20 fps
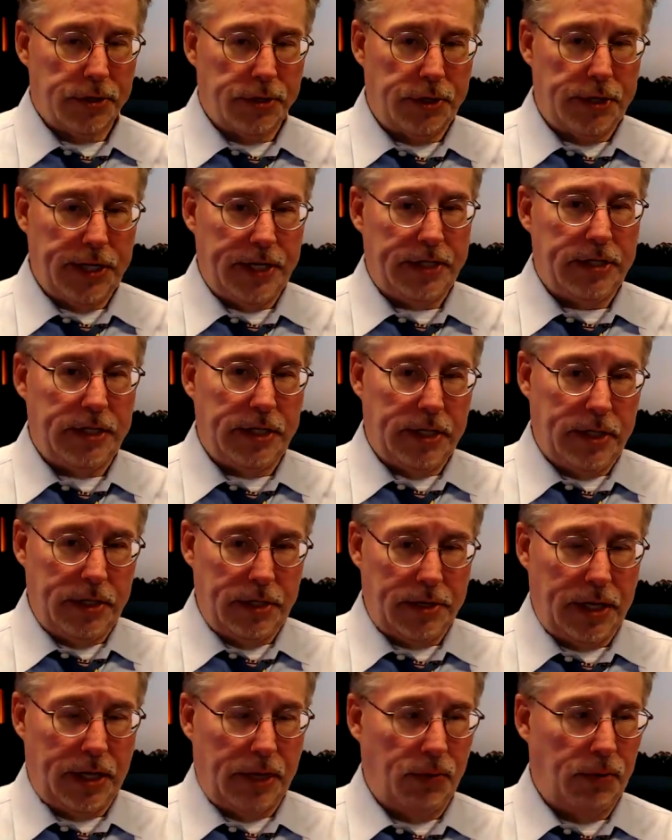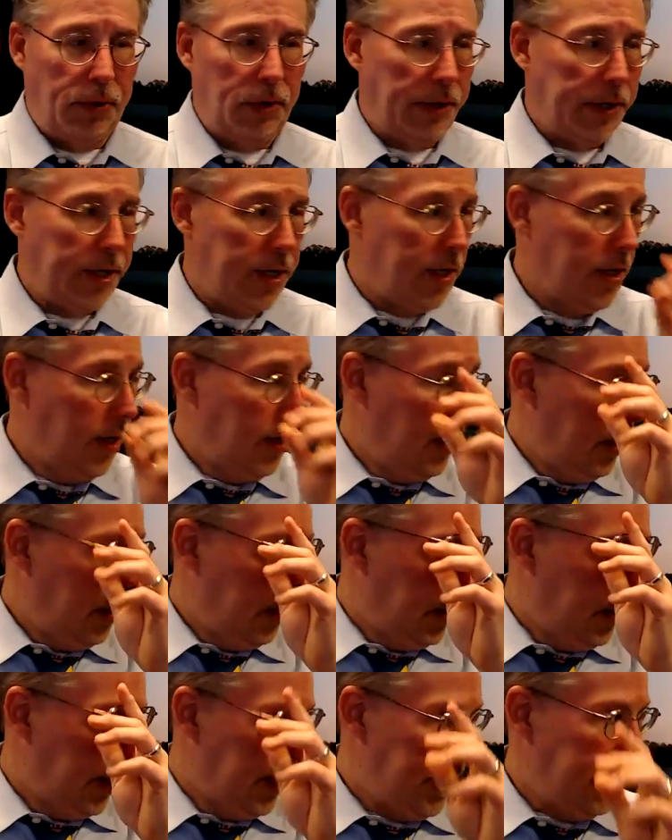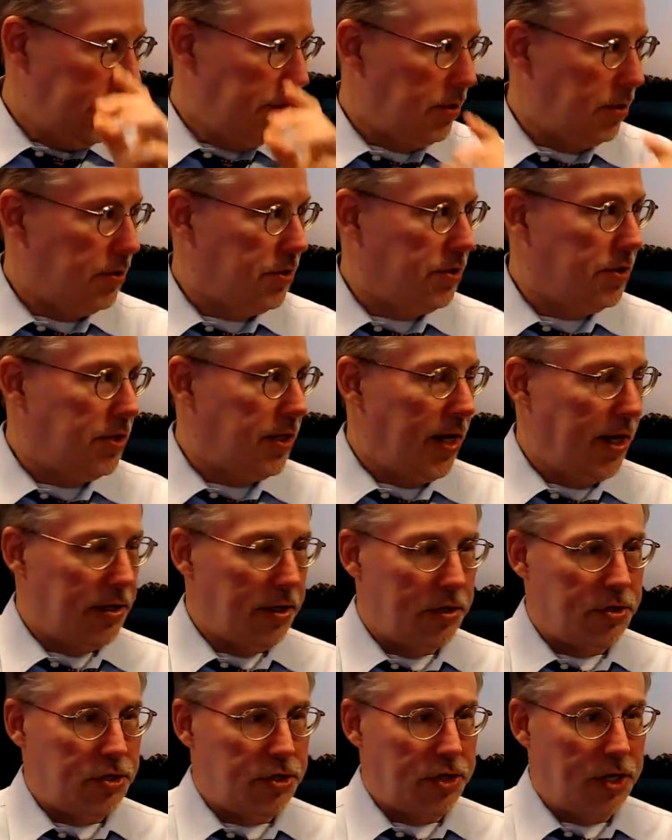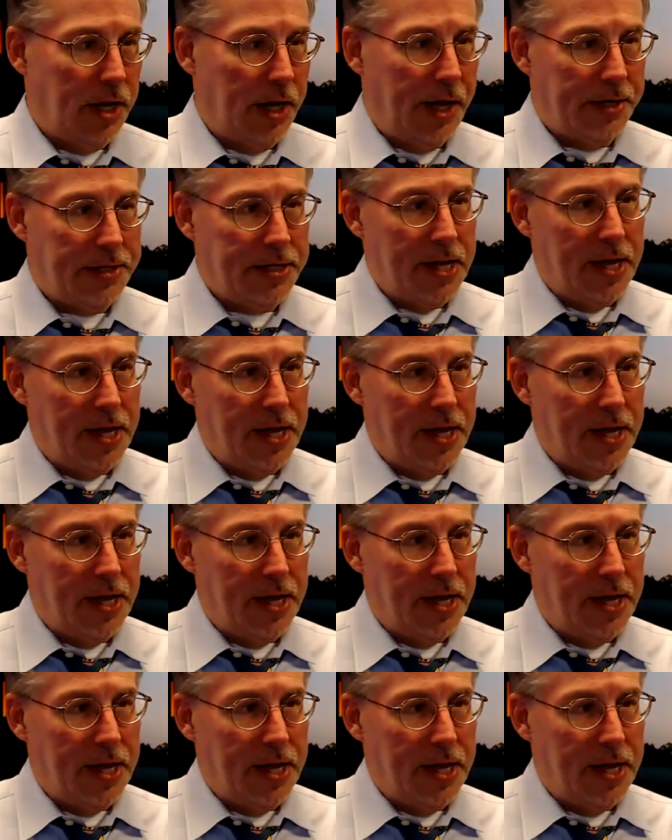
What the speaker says: This is a really neat set shot.